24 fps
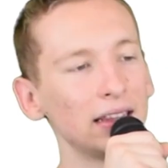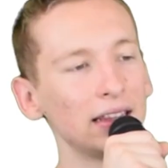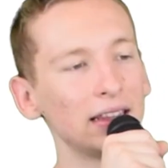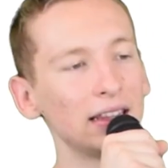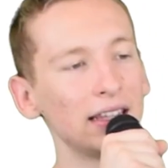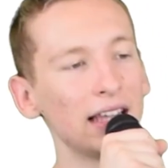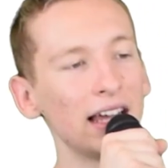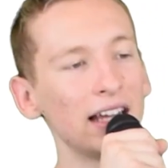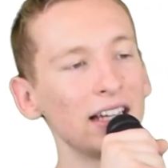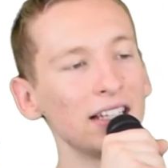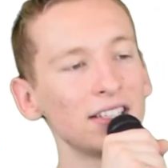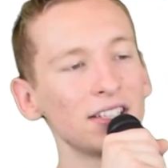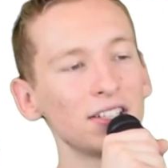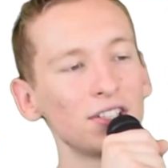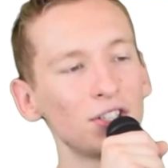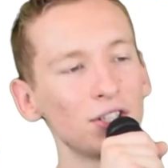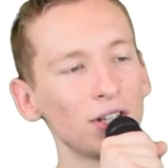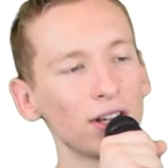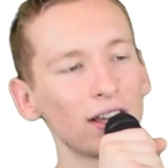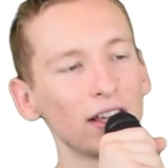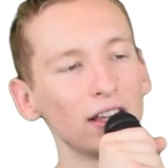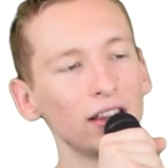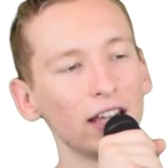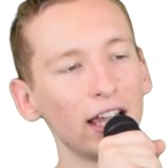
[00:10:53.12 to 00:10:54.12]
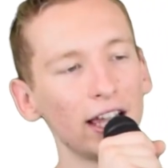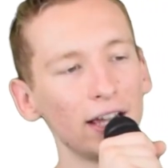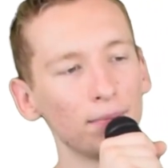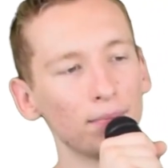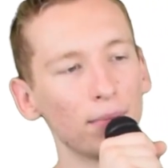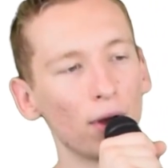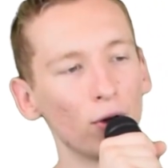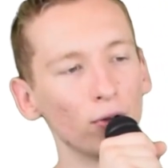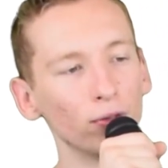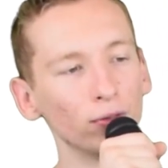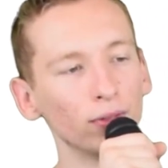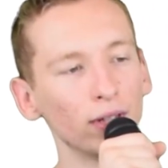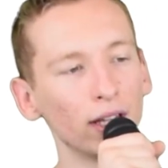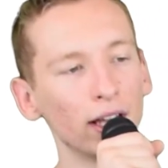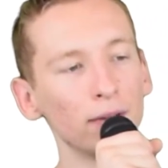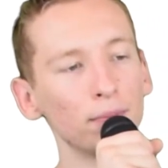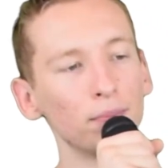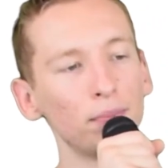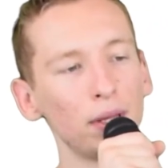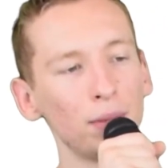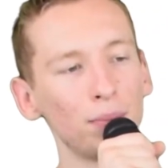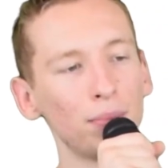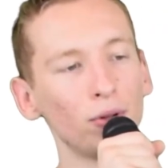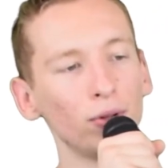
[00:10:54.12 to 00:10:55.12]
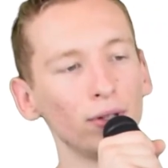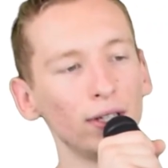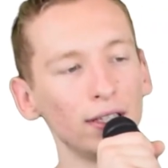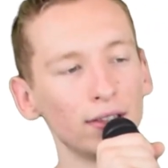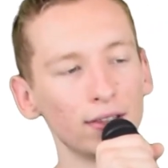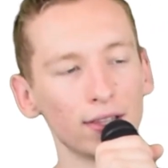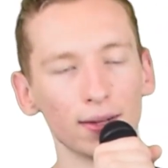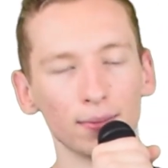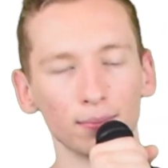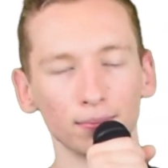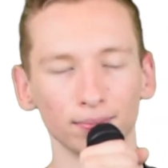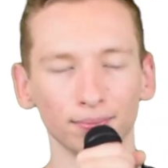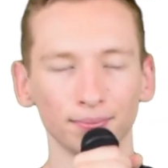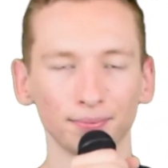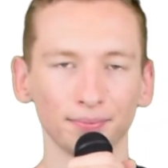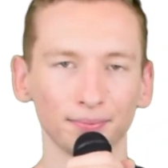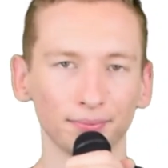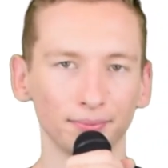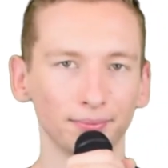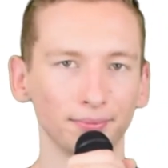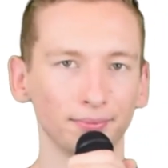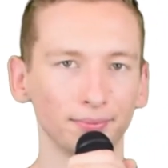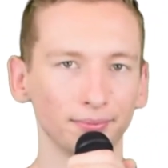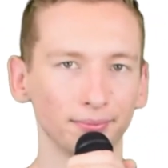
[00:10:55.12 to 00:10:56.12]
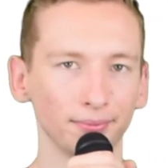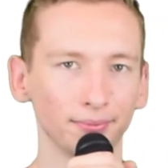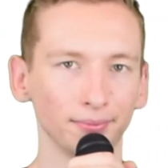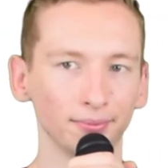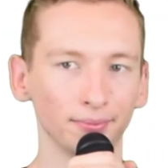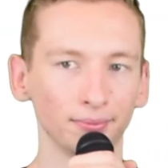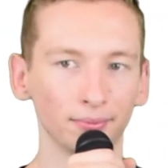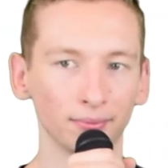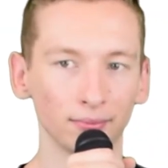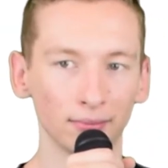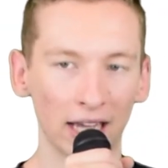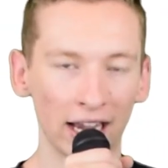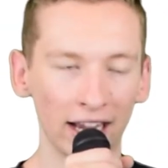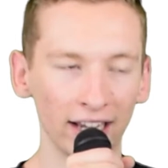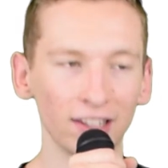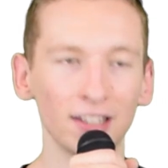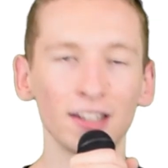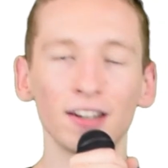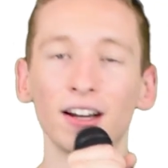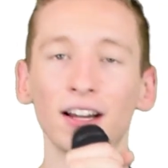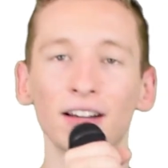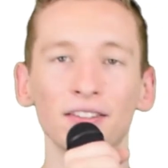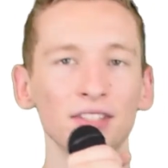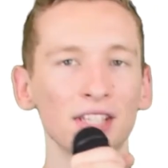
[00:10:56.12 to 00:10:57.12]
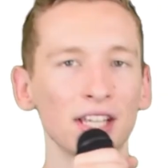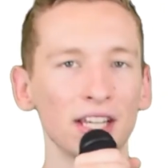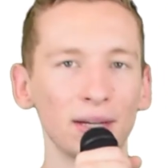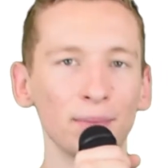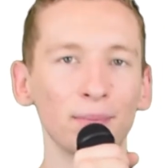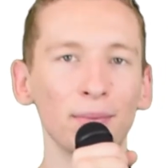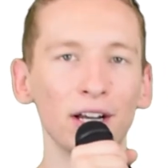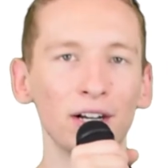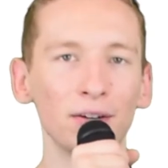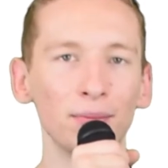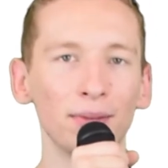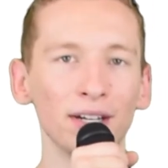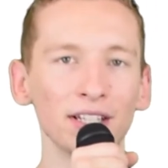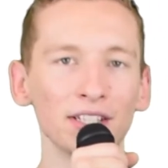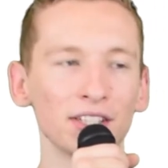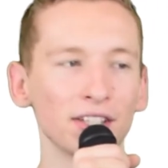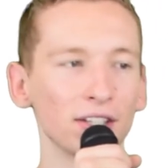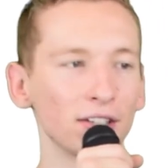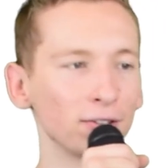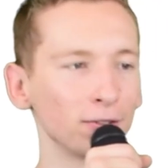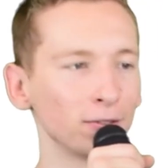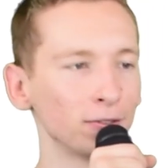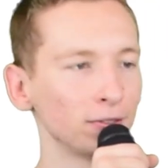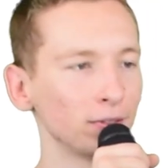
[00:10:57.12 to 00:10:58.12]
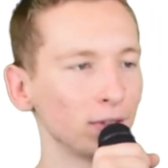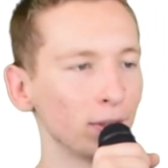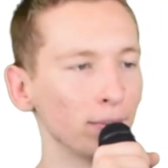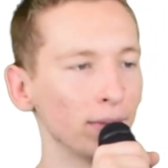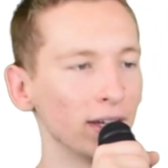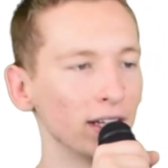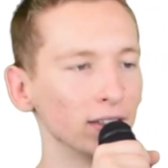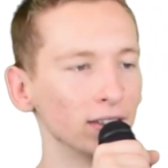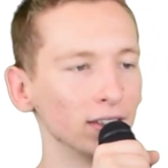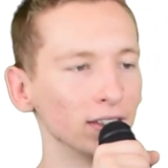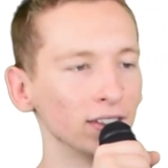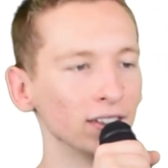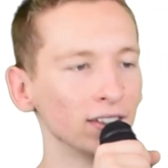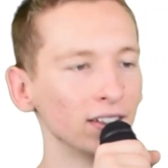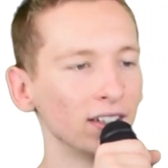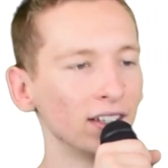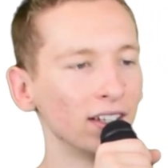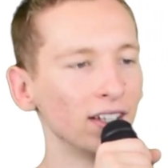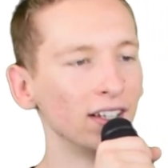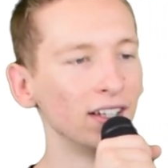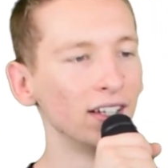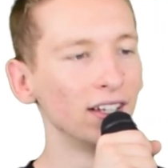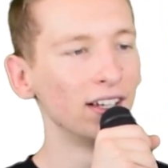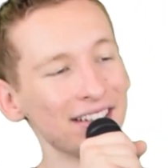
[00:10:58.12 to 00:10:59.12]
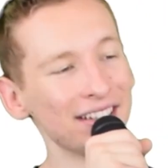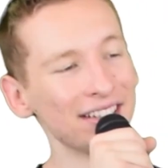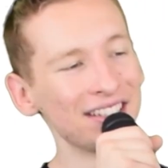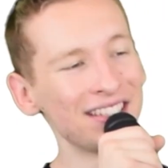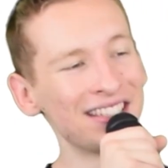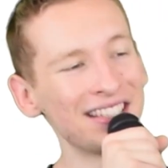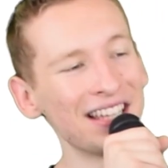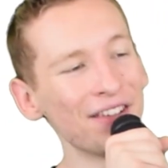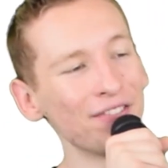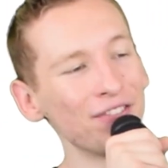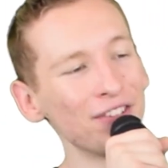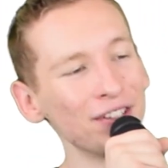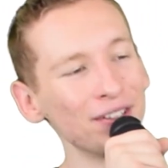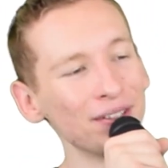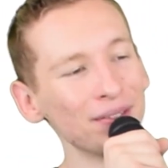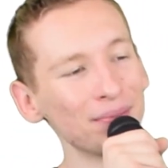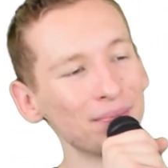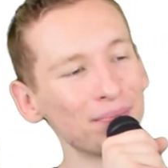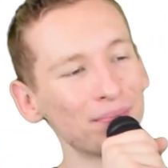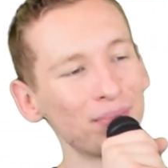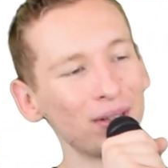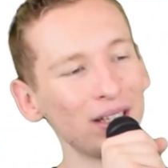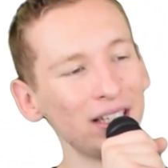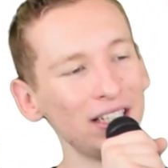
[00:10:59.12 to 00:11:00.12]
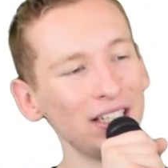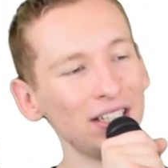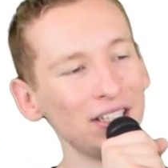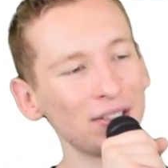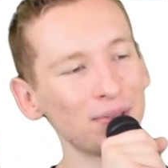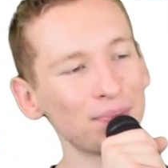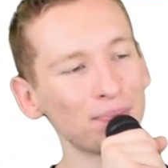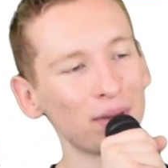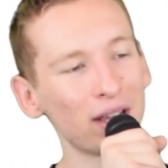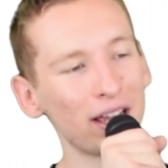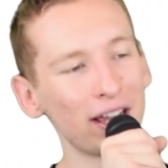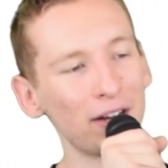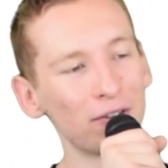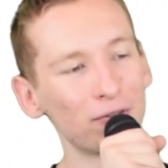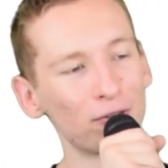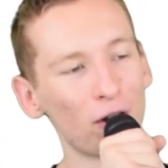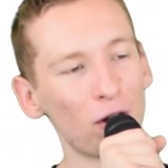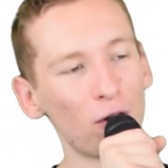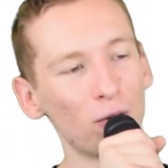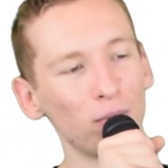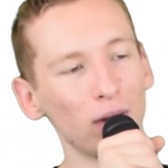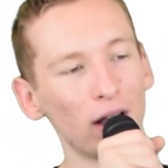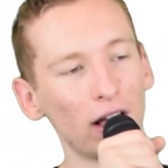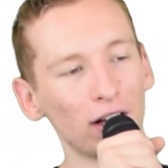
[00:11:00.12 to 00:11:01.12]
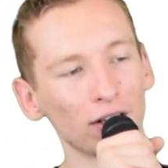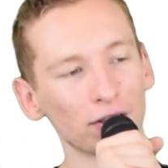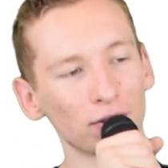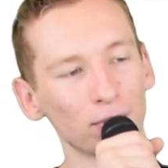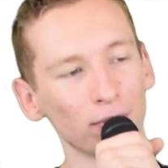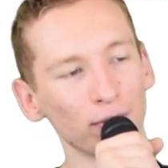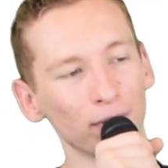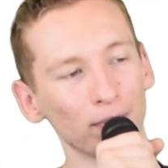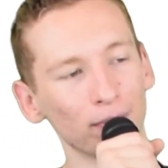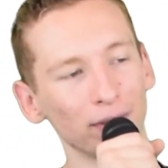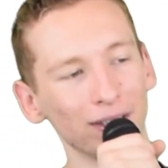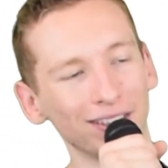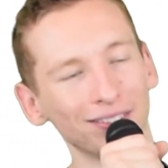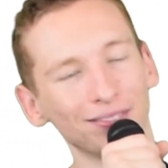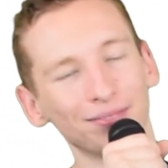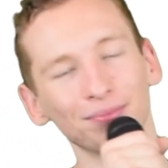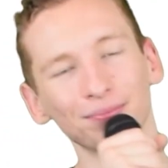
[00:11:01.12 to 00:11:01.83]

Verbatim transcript: That is a chicken leg bone, and people eat them. I couldn't have said it better myself, Amanda. Stefan, please play Roblox with me.